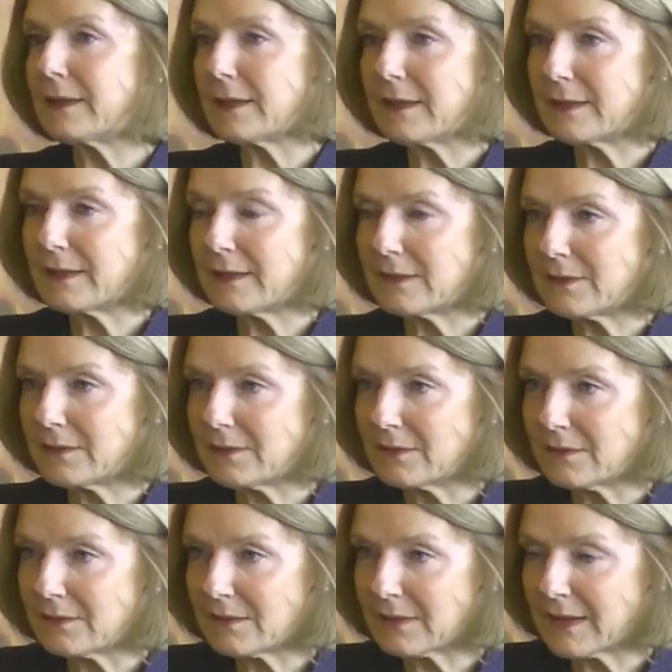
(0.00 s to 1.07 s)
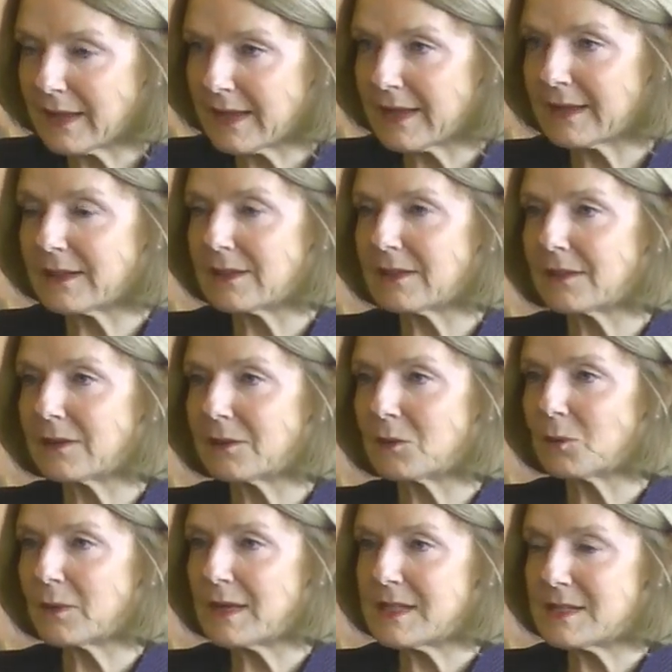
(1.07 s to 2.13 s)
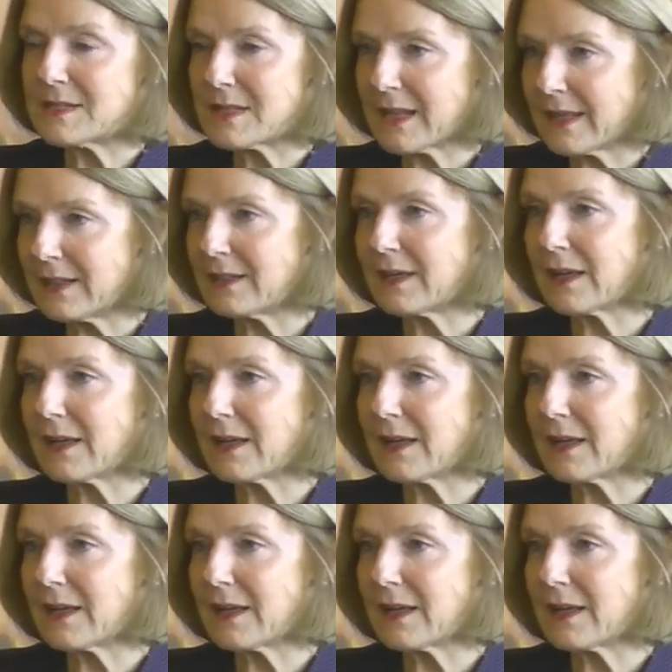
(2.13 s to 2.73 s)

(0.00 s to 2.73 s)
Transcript: and in Canada, we tend